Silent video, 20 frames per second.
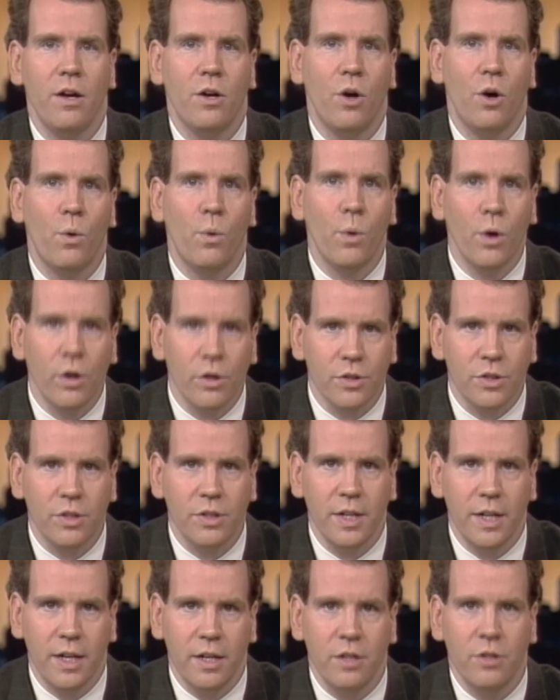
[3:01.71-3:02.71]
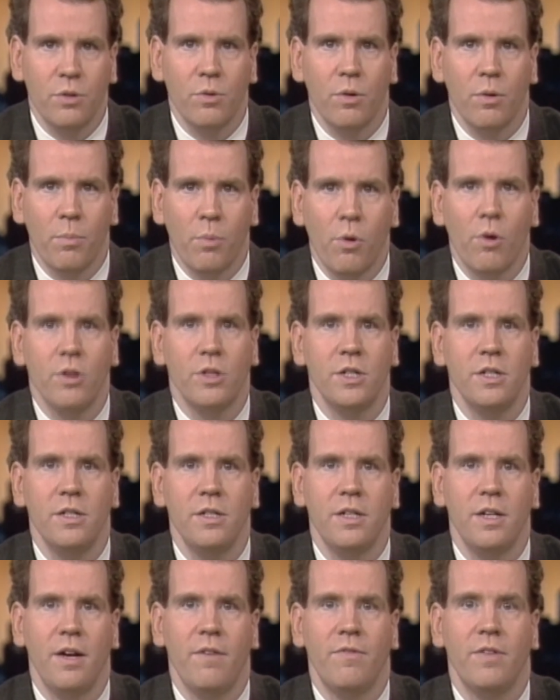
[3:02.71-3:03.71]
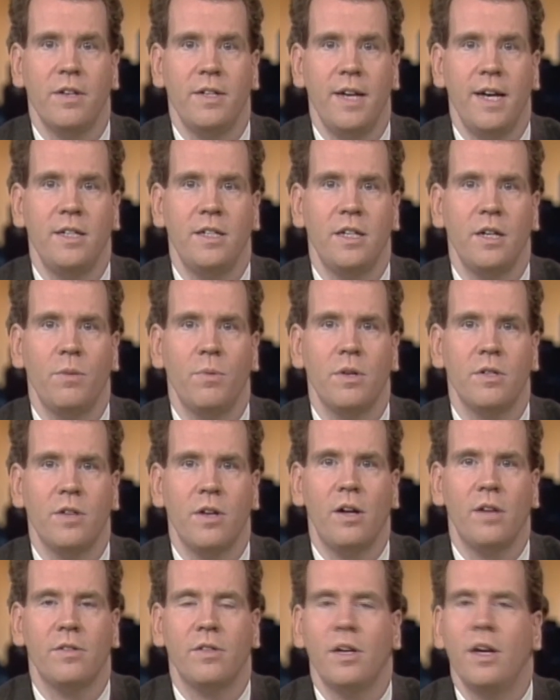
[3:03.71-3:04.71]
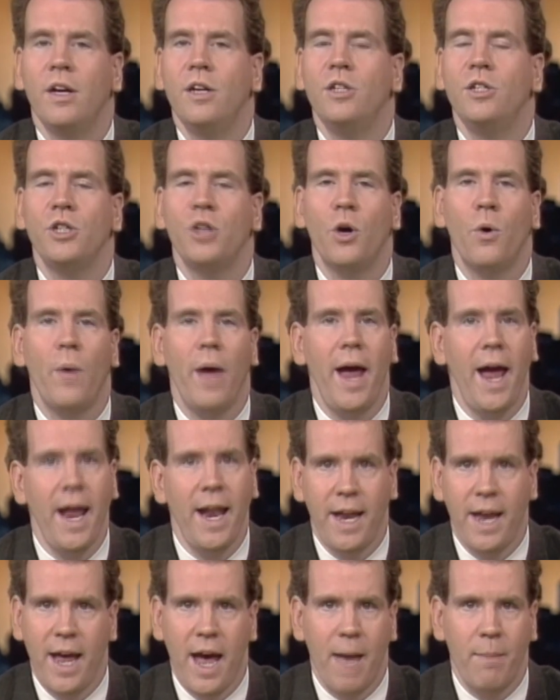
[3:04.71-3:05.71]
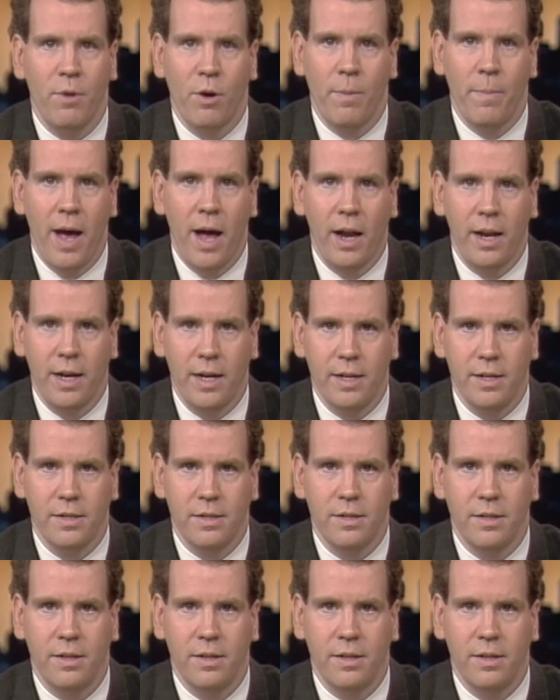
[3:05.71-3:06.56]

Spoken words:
coerced into abortions if the testing results show any abnormalities.